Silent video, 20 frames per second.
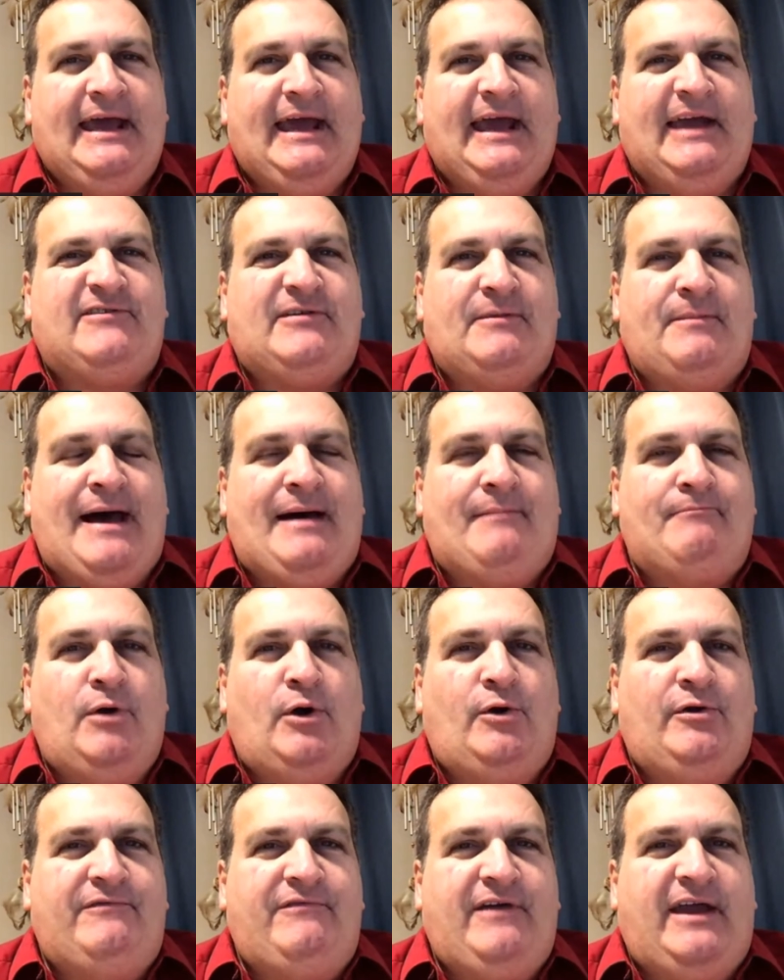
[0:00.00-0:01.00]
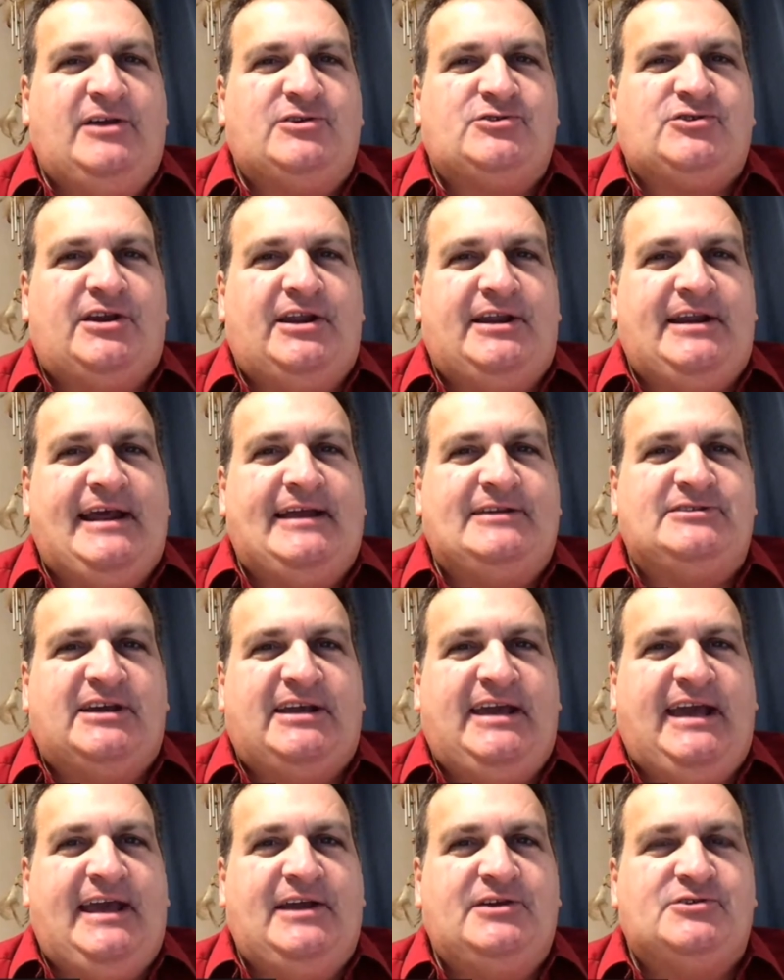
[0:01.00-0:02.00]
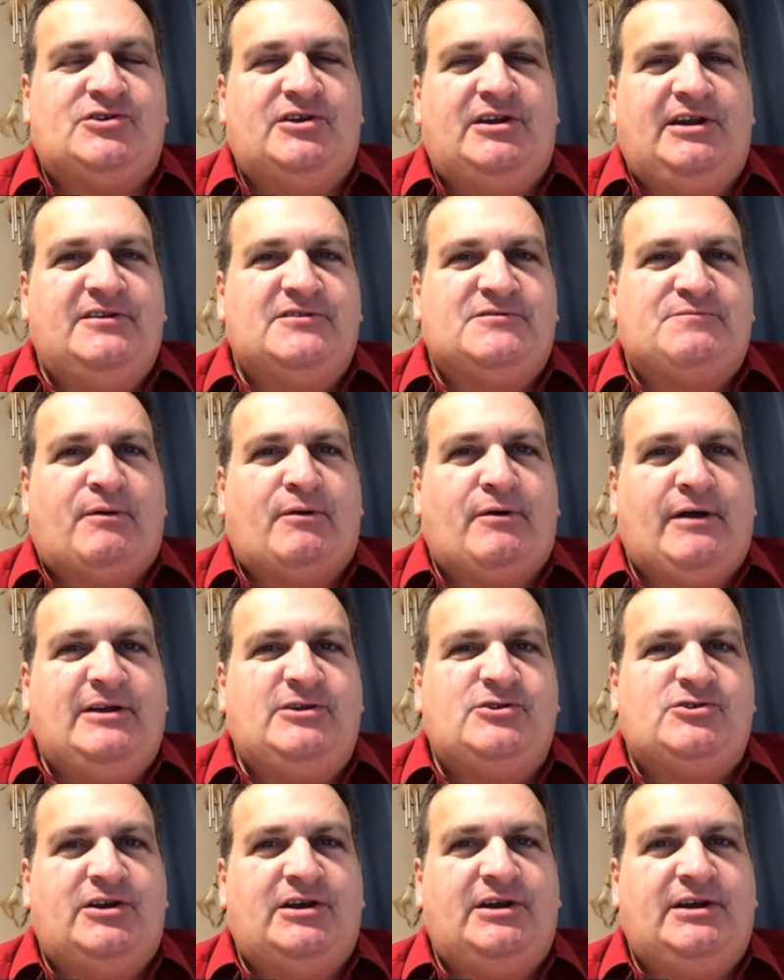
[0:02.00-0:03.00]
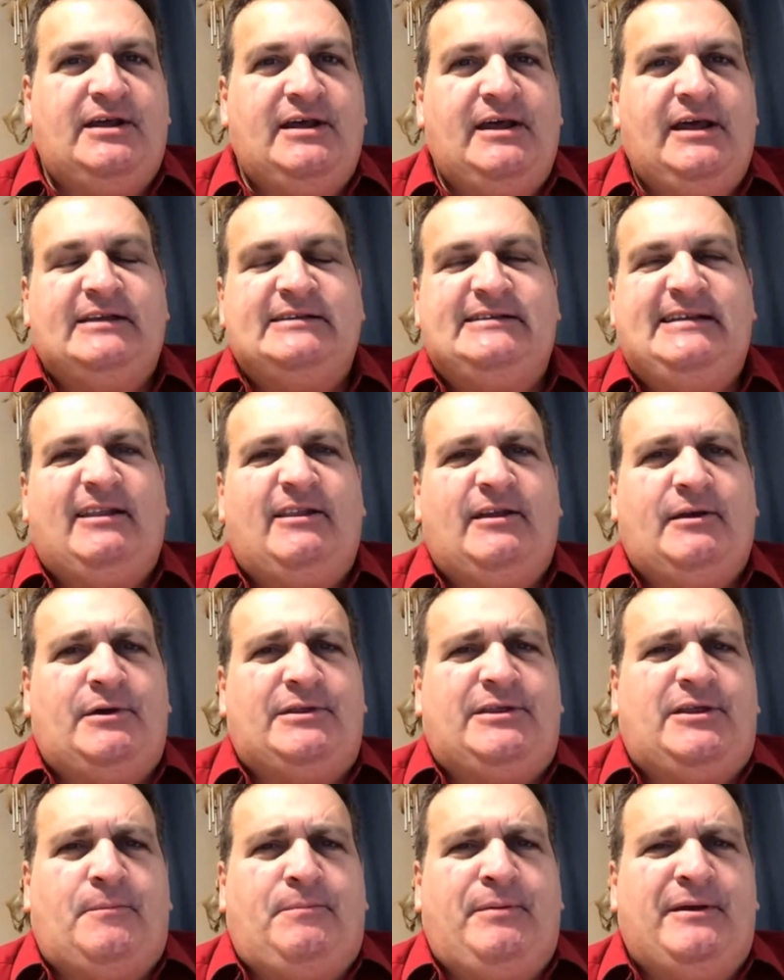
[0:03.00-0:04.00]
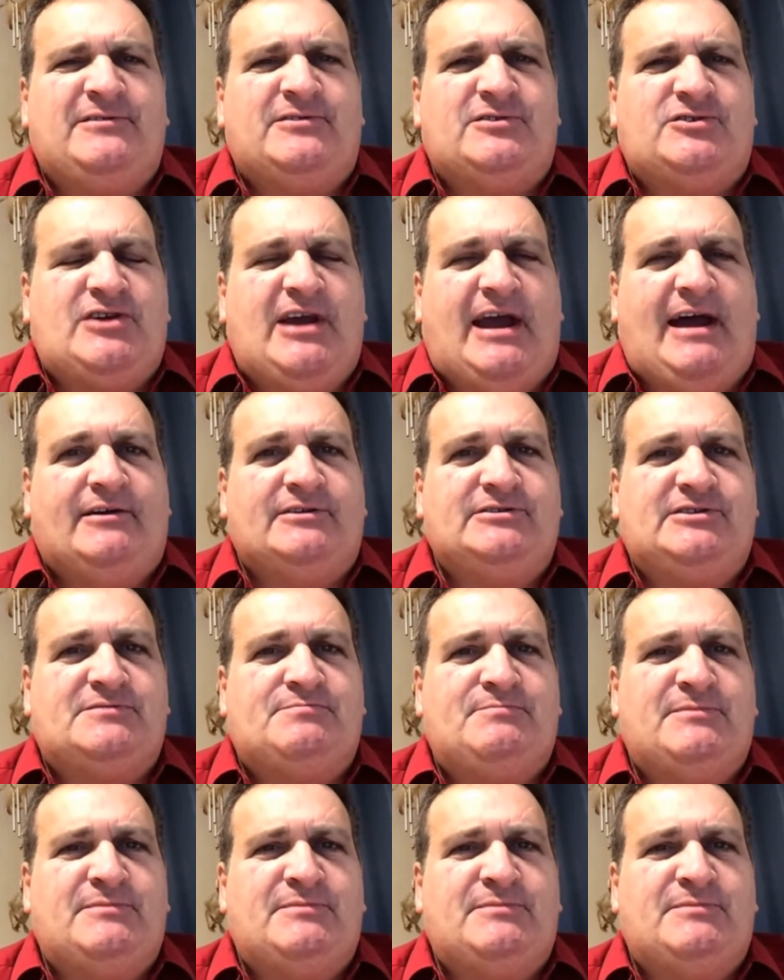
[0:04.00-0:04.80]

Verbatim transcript: It's about motivation and education, inspiration, dealing with your business challenges.